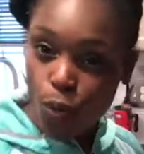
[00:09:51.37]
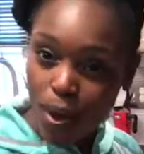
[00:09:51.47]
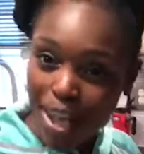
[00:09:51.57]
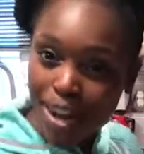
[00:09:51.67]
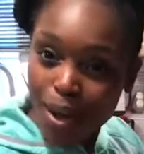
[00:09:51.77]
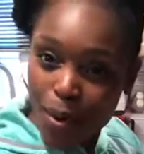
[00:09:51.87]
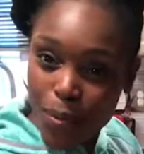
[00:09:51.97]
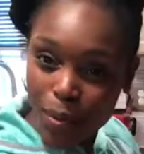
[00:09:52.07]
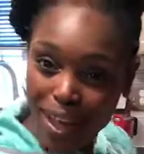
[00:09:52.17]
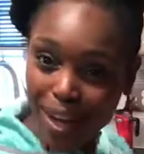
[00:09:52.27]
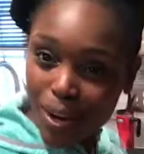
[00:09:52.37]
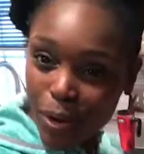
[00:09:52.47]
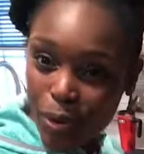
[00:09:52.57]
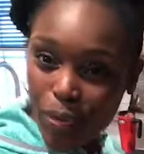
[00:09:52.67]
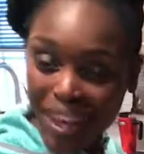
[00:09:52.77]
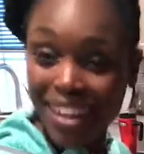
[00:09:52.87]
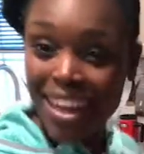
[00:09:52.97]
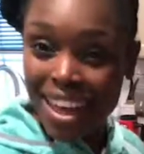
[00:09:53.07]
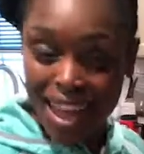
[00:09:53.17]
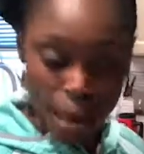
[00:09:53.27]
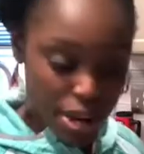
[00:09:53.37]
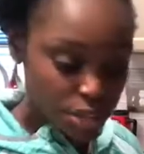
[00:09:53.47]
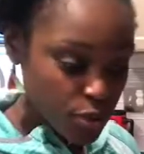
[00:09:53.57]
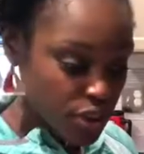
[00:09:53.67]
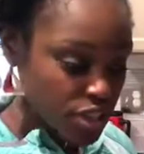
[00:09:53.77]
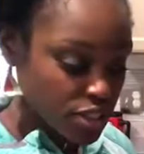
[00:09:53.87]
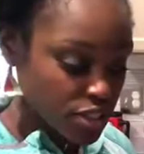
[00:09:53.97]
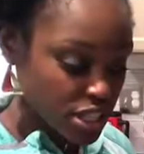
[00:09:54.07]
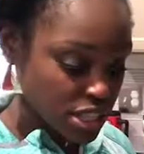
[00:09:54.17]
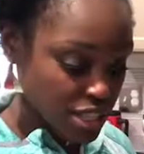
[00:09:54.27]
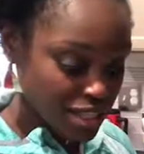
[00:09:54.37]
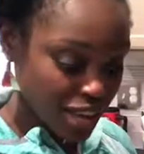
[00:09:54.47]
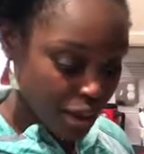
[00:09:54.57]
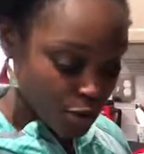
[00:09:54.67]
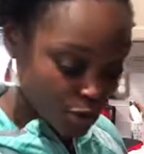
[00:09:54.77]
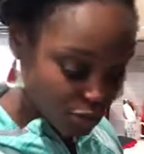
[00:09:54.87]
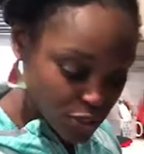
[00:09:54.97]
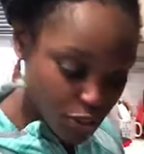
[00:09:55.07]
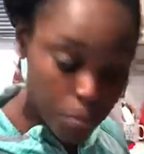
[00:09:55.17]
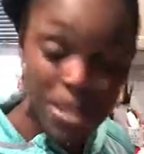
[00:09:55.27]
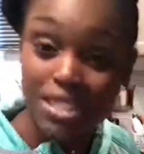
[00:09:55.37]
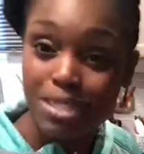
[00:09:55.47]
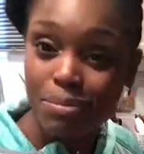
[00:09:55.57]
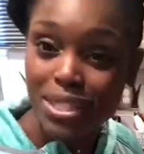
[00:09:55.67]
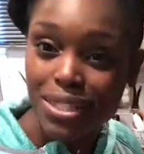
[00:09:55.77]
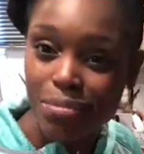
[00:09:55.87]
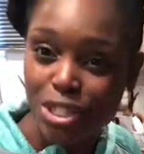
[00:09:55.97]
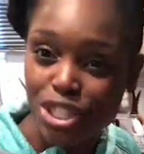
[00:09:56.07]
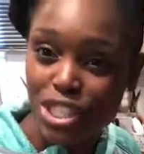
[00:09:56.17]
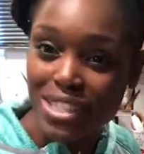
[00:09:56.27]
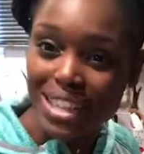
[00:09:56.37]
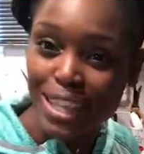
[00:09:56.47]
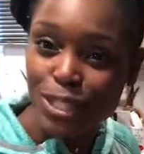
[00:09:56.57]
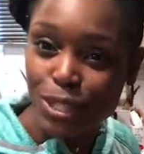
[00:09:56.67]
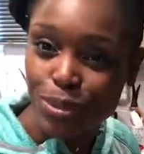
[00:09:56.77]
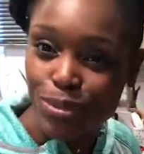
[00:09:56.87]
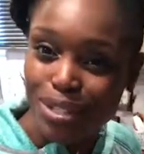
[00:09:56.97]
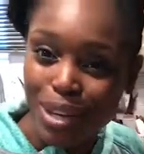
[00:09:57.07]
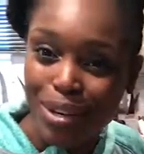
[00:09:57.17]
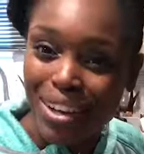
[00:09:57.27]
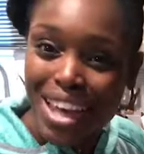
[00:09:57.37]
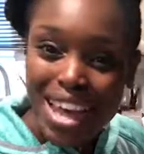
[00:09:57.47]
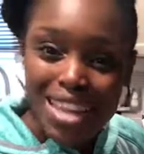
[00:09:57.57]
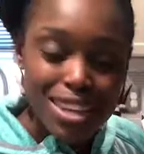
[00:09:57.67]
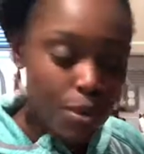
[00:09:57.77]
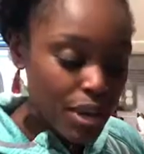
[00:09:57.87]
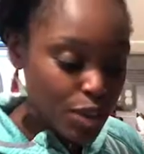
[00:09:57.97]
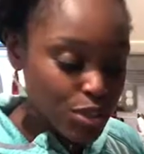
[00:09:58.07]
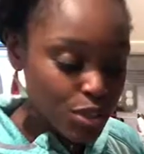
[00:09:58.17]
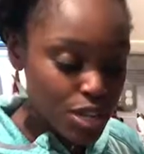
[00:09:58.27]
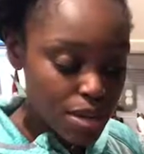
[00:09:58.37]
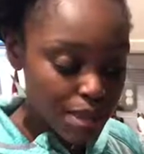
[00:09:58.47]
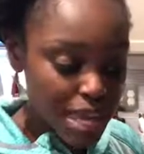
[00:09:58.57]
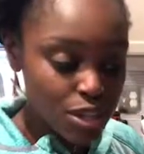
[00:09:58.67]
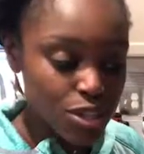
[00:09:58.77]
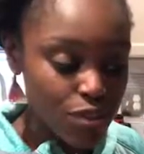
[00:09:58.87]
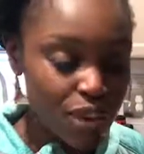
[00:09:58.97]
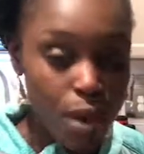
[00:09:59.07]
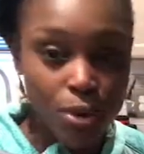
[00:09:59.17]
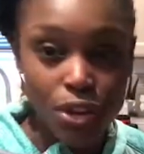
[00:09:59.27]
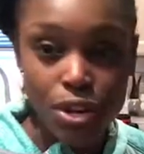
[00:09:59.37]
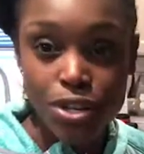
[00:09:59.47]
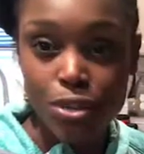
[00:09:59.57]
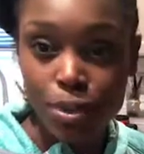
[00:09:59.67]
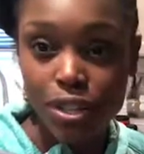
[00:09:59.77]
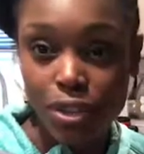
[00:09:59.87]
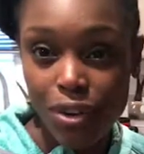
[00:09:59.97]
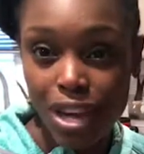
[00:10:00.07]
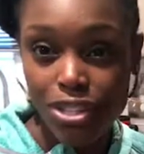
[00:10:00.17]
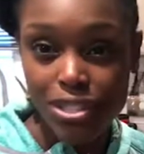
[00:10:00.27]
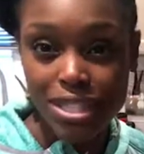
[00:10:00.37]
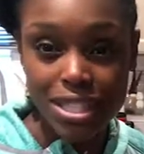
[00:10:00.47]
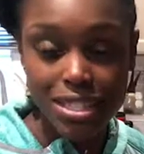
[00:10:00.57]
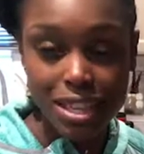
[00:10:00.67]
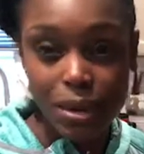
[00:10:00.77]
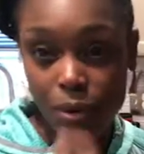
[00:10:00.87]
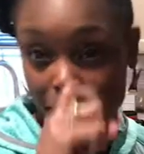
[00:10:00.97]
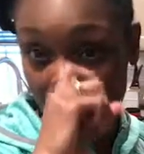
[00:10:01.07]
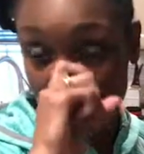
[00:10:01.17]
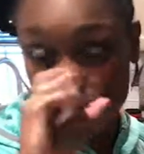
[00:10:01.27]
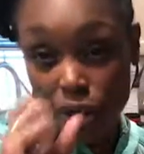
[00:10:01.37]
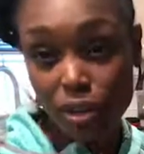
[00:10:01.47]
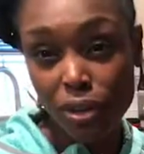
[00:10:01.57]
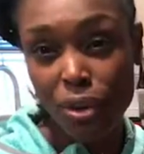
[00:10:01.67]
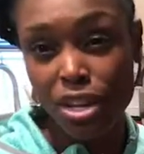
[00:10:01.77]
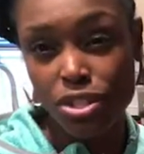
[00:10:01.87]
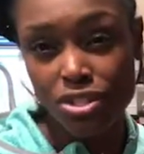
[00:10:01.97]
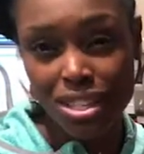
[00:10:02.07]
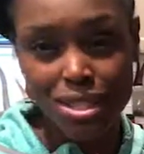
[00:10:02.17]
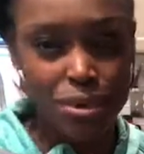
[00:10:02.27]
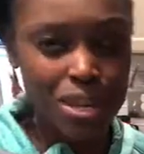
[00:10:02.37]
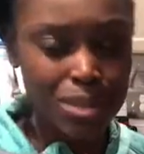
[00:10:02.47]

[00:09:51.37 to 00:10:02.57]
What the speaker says: win, win, win. And my daughter just, I don't know if you saw pieces missing, but she just ate two. So there we go. So she made a stir fry with her. She put a little extra seasoning on it, or a little extra dressing on